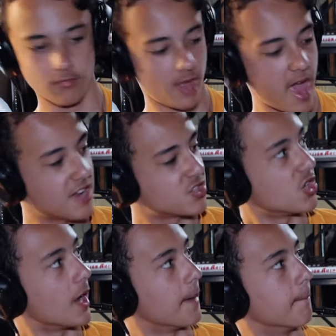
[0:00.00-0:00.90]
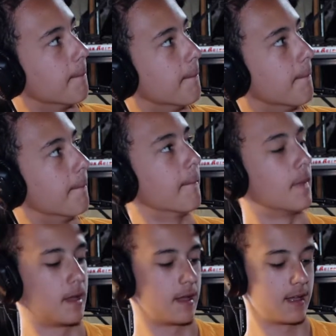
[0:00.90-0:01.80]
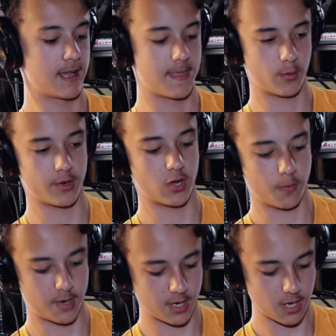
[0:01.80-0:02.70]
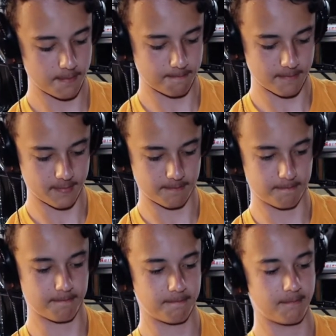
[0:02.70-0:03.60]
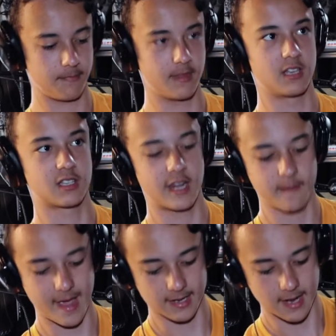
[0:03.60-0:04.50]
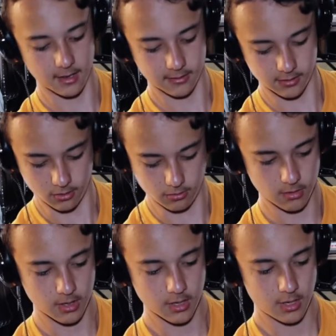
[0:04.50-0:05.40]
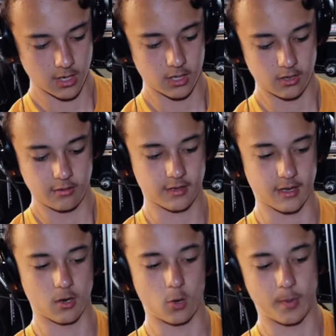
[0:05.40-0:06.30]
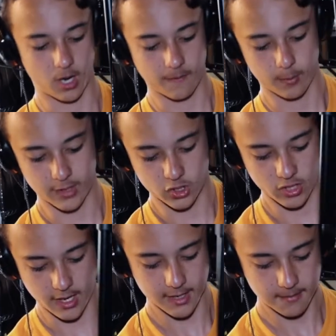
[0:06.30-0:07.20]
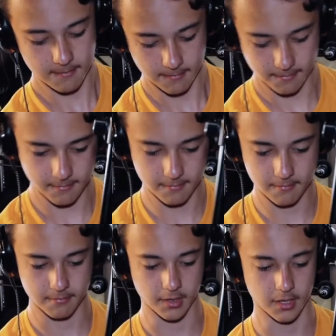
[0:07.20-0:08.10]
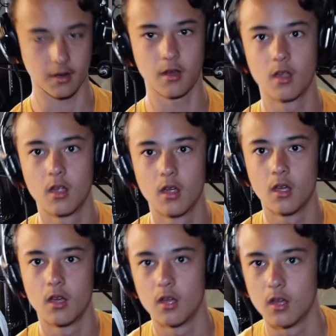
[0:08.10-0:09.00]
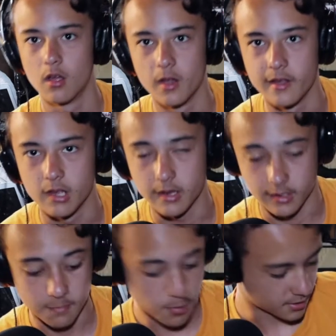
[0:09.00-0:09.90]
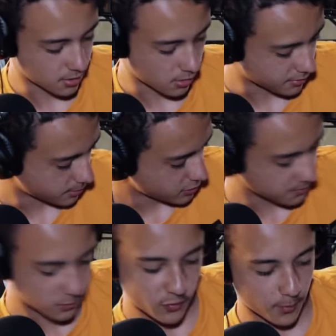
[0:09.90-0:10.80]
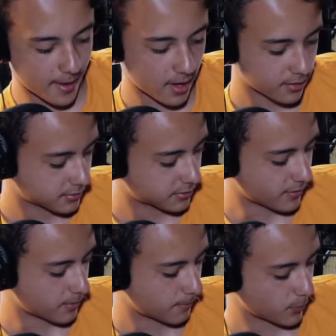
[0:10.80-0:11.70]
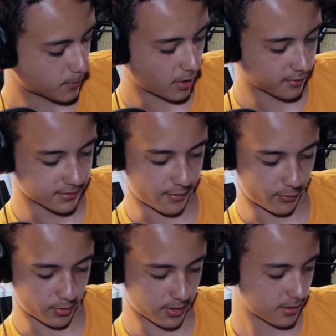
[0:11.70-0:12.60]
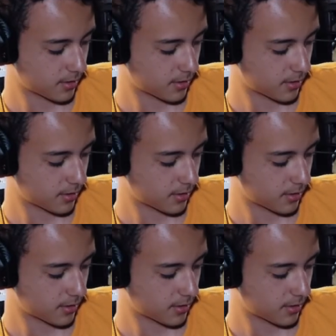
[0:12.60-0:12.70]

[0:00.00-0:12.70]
and it's done. And then when you open it up, it's kind of magnetic, so you just gotta open it up from each side, but it's pretty tall. So let me just move the box out of the way.